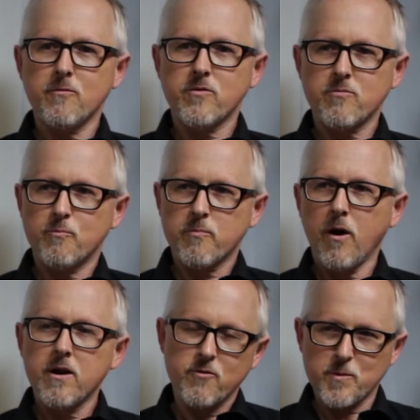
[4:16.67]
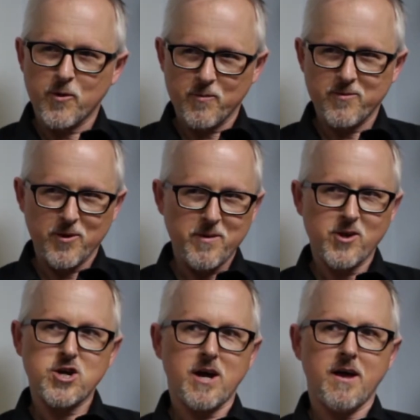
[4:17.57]
was partly responsible for doing a
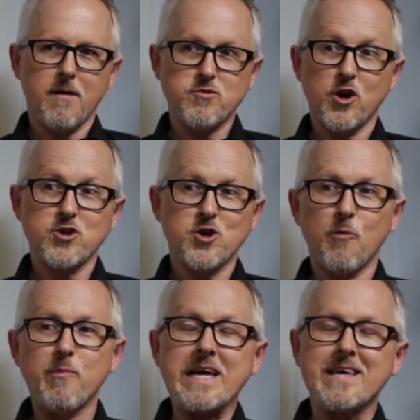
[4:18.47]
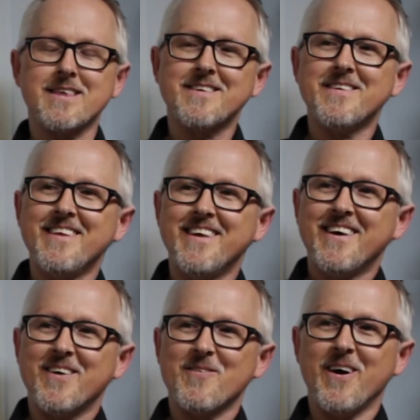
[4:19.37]
bit of Jar Jar Binks
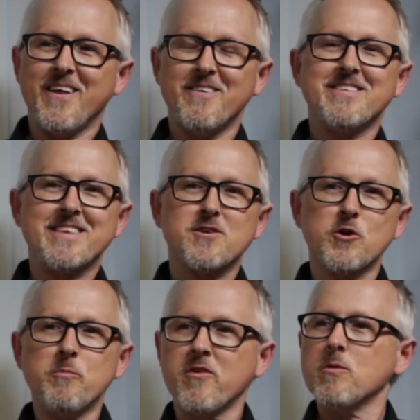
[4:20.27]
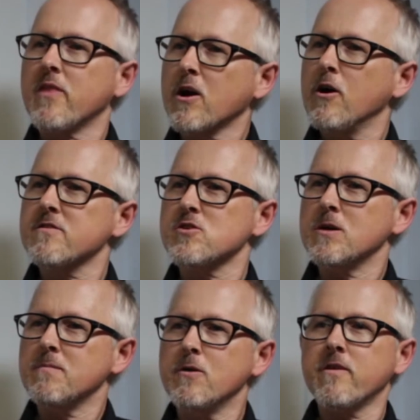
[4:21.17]
as well. I sculpted some of the
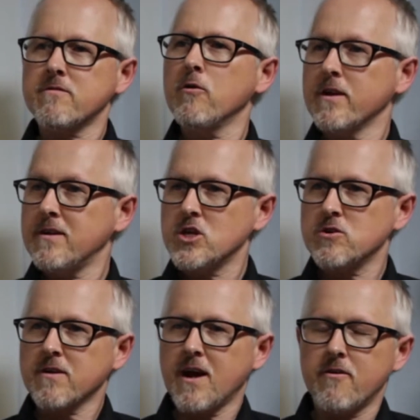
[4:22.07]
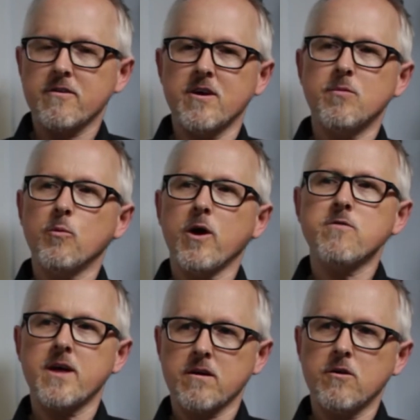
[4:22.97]
costume. It was a totally digital character, but we
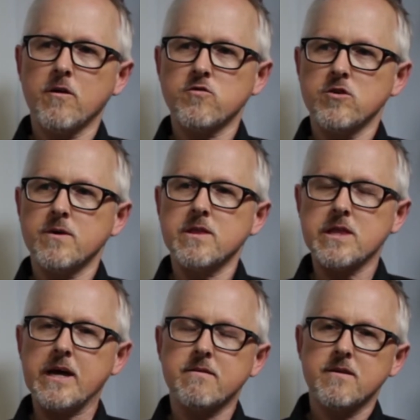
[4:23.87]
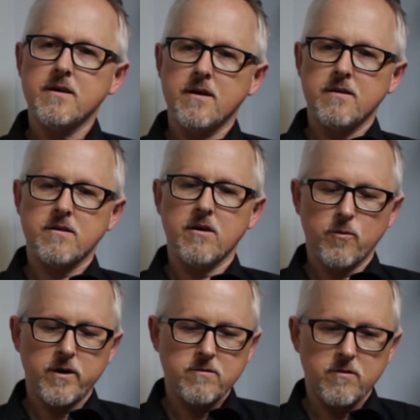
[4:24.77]
always had a costume on set. So I
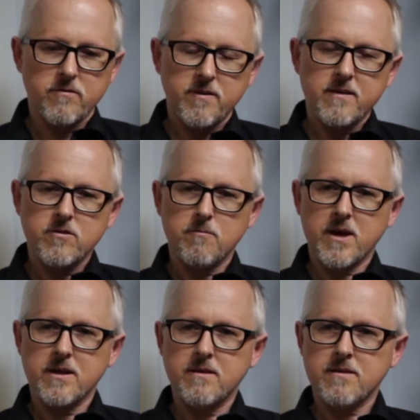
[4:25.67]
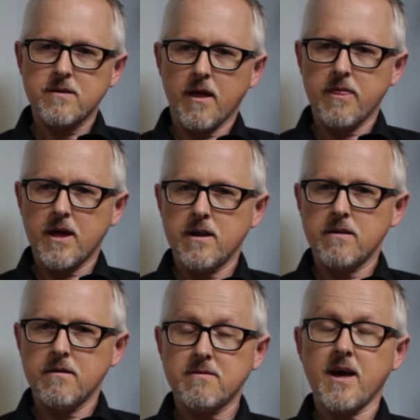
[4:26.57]
worked on Phantom Menace and
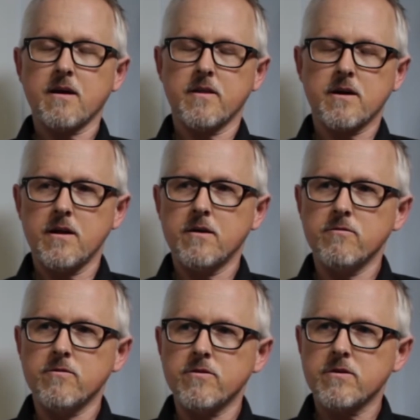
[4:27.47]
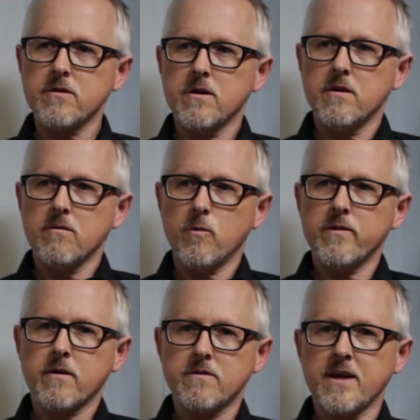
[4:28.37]
then Attack of the Clones,
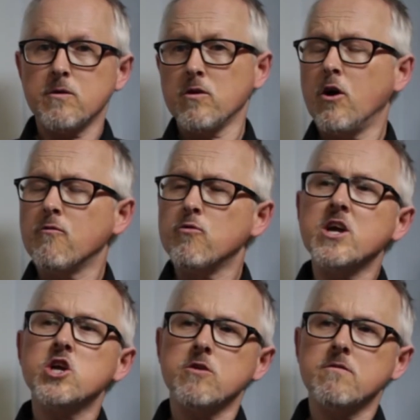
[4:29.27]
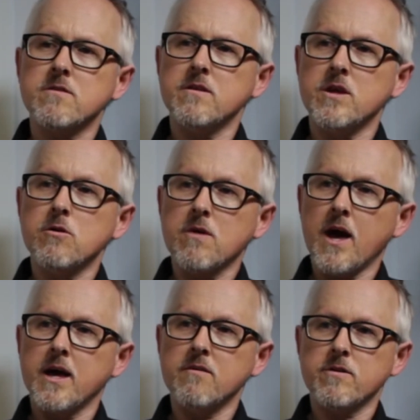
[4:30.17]
because they do a lot of reshoots in the
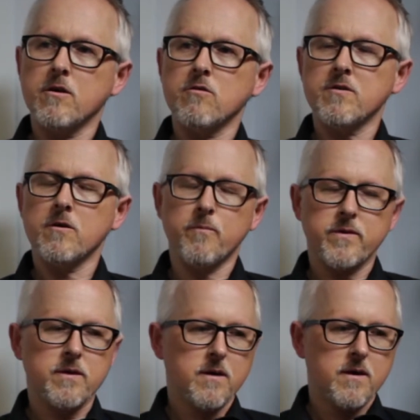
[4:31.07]
UK for those films.